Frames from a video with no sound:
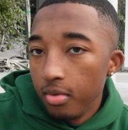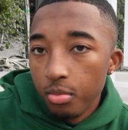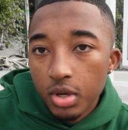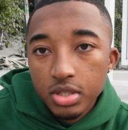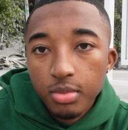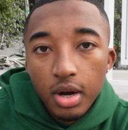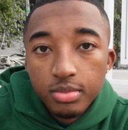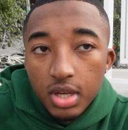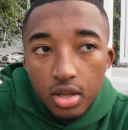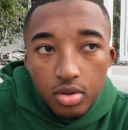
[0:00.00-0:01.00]
Because, man, I'm
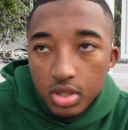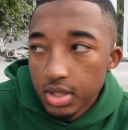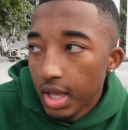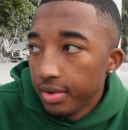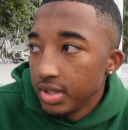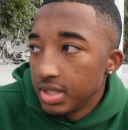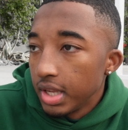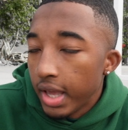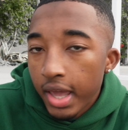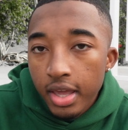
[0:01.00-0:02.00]
telling you, this life, it's a
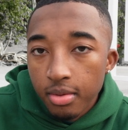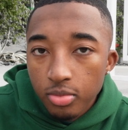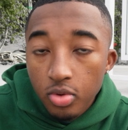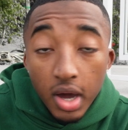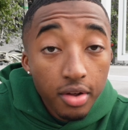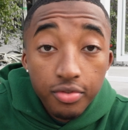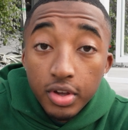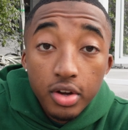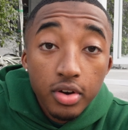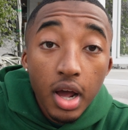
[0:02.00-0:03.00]
game. You gotta
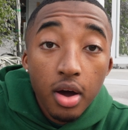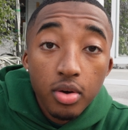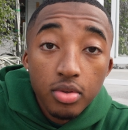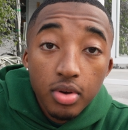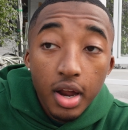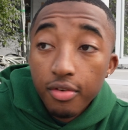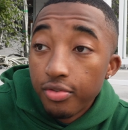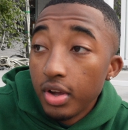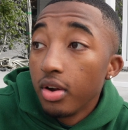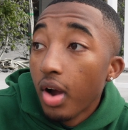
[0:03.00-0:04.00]
figure it out. You gotta
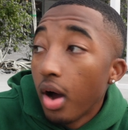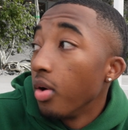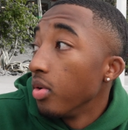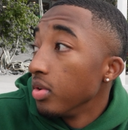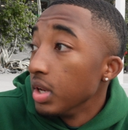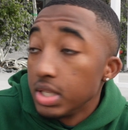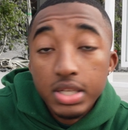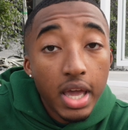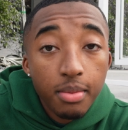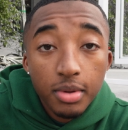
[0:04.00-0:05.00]
figure out this
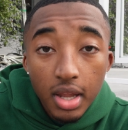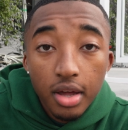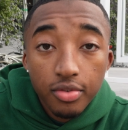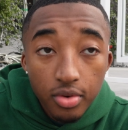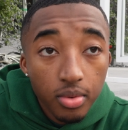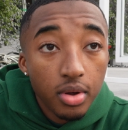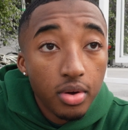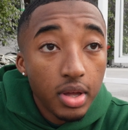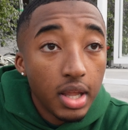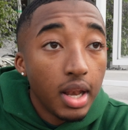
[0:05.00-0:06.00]
game of life for
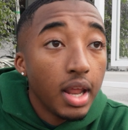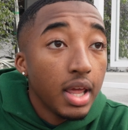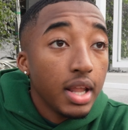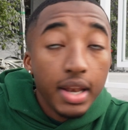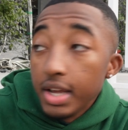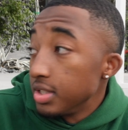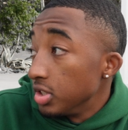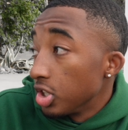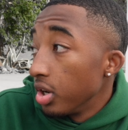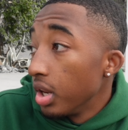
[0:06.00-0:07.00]
real. And that's the
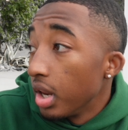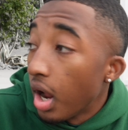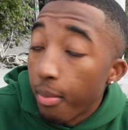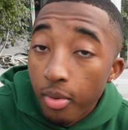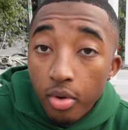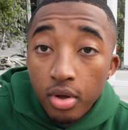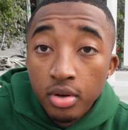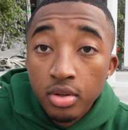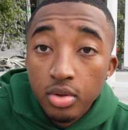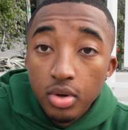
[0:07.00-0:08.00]
journey that I'm on,
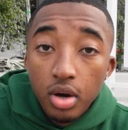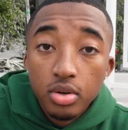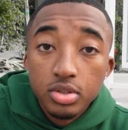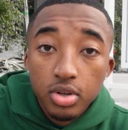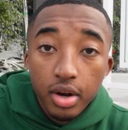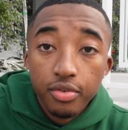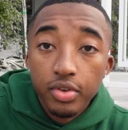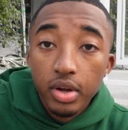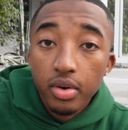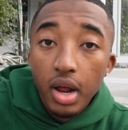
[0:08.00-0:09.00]
you know, trying to
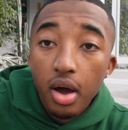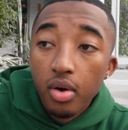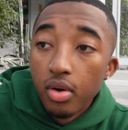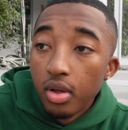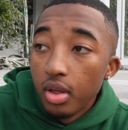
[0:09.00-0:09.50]
figure it out.